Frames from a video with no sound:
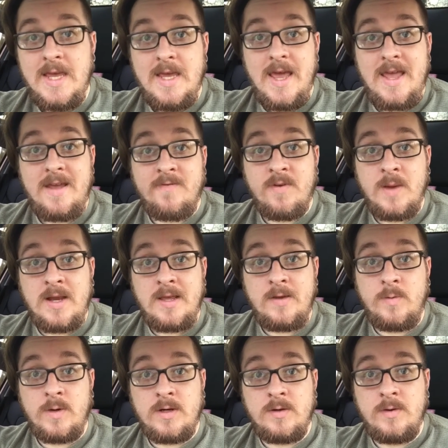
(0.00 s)
Hey everybody,
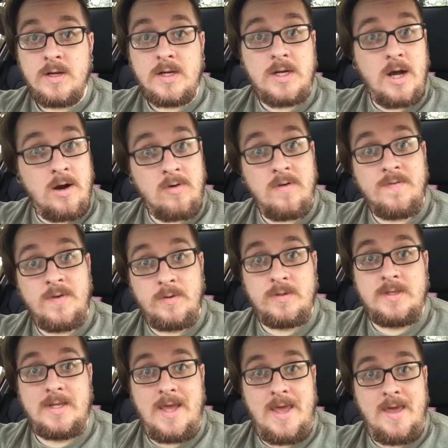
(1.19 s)
we're doing a car review
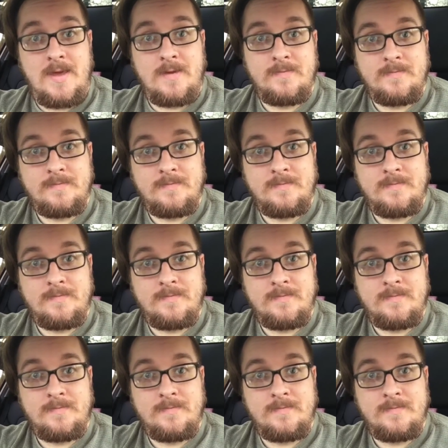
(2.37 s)
today.